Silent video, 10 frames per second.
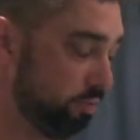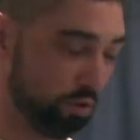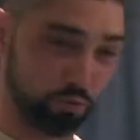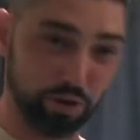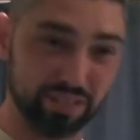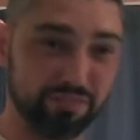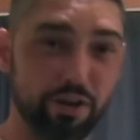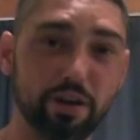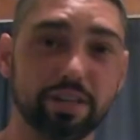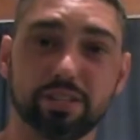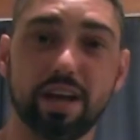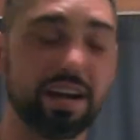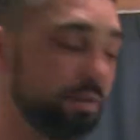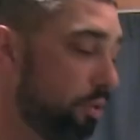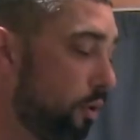we're very
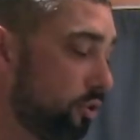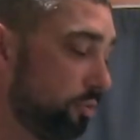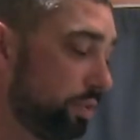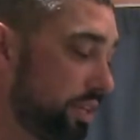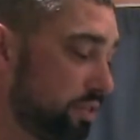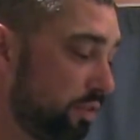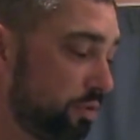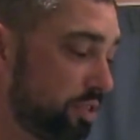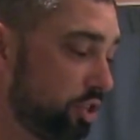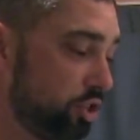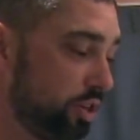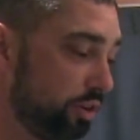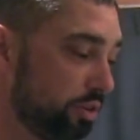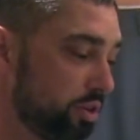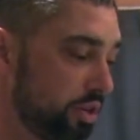excited to partner with these folks this year.